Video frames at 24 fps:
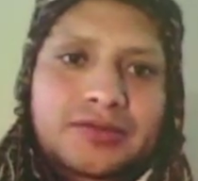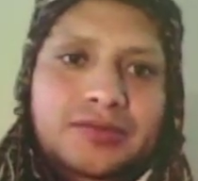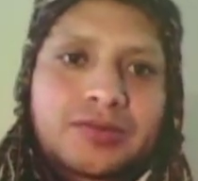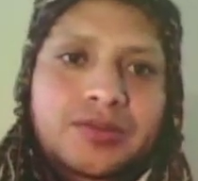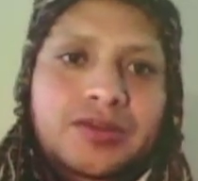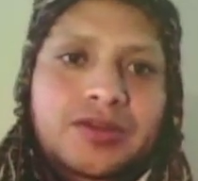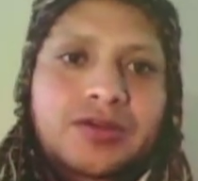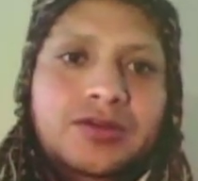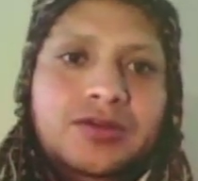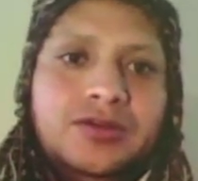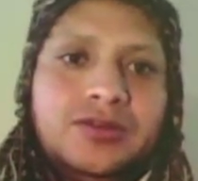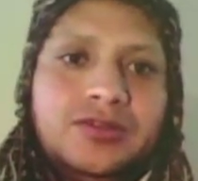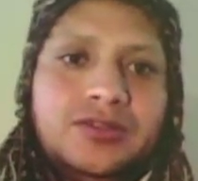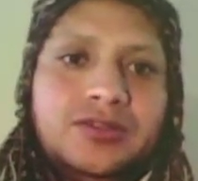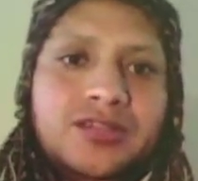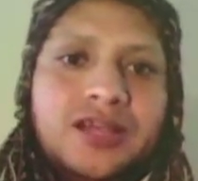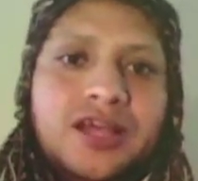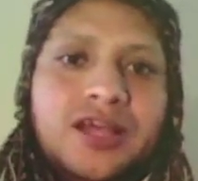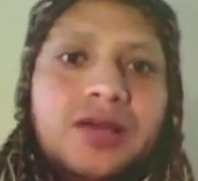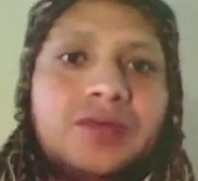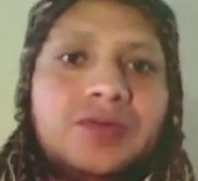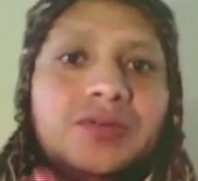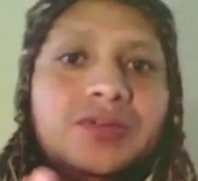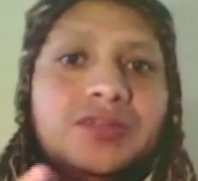because
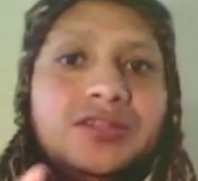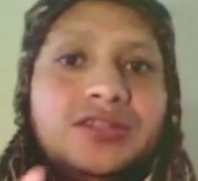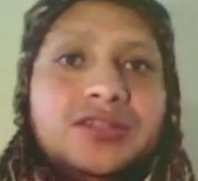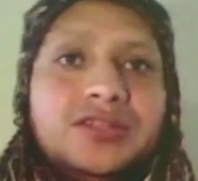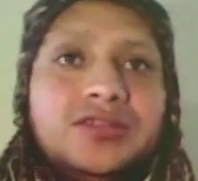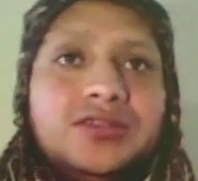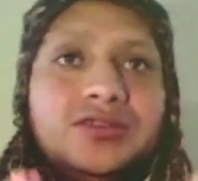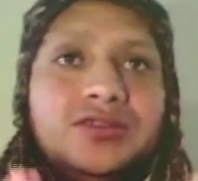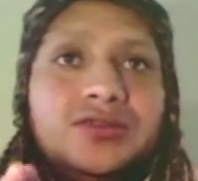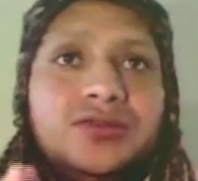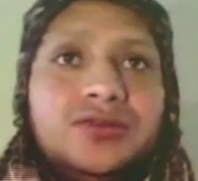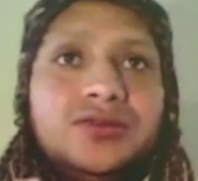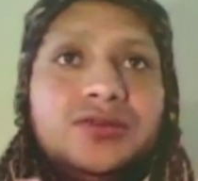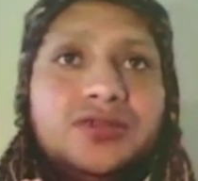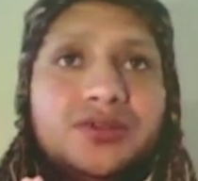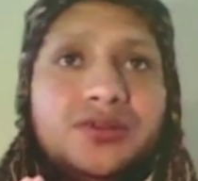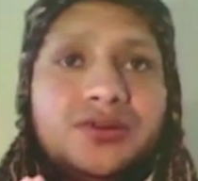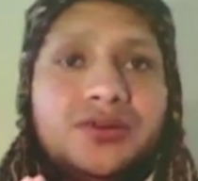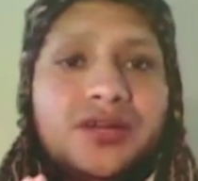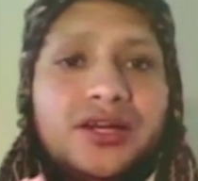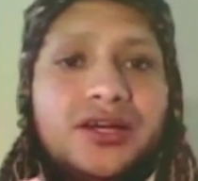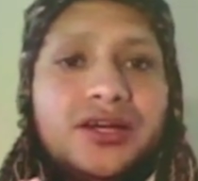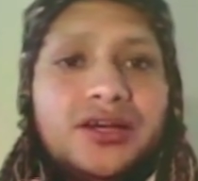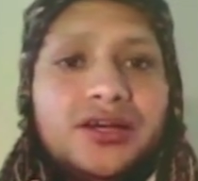now in this new
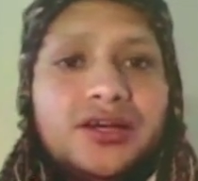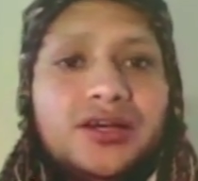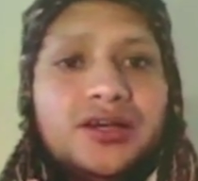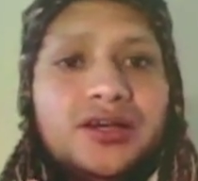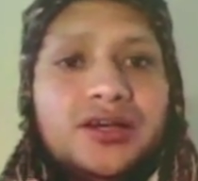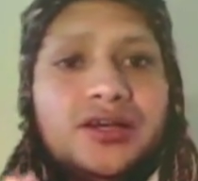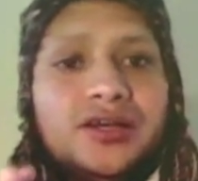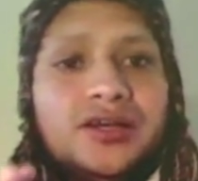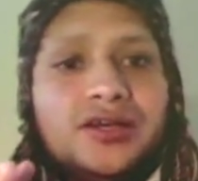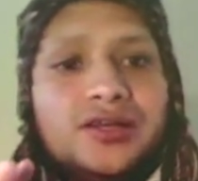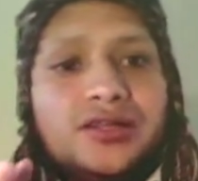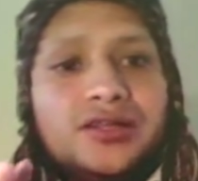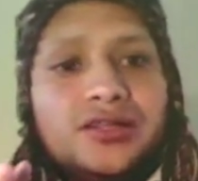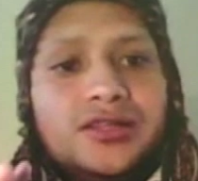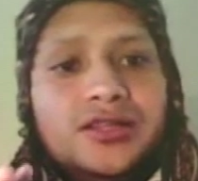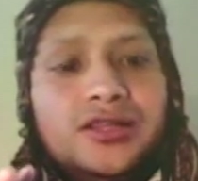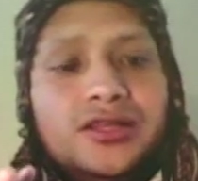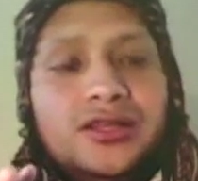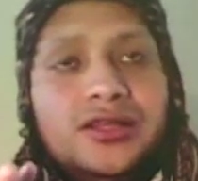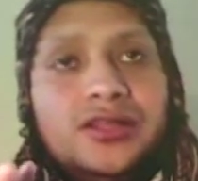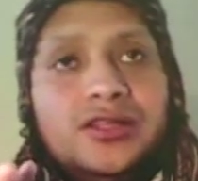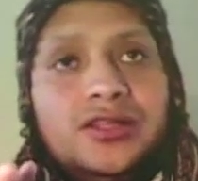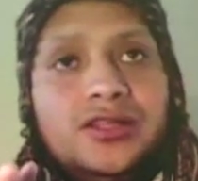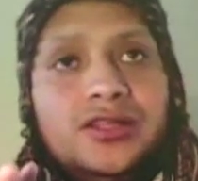era
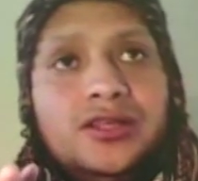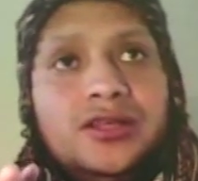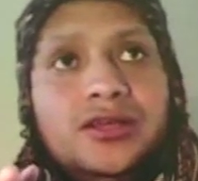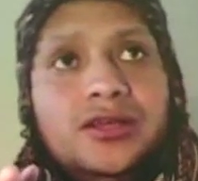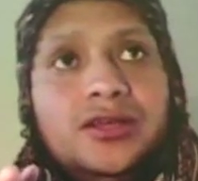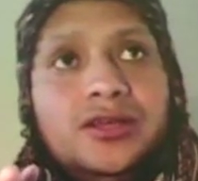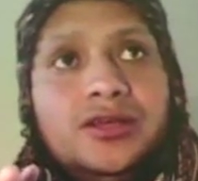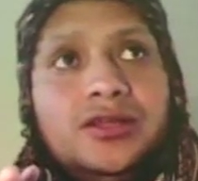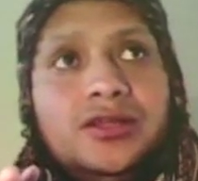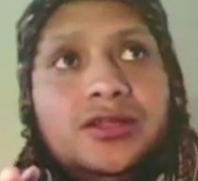the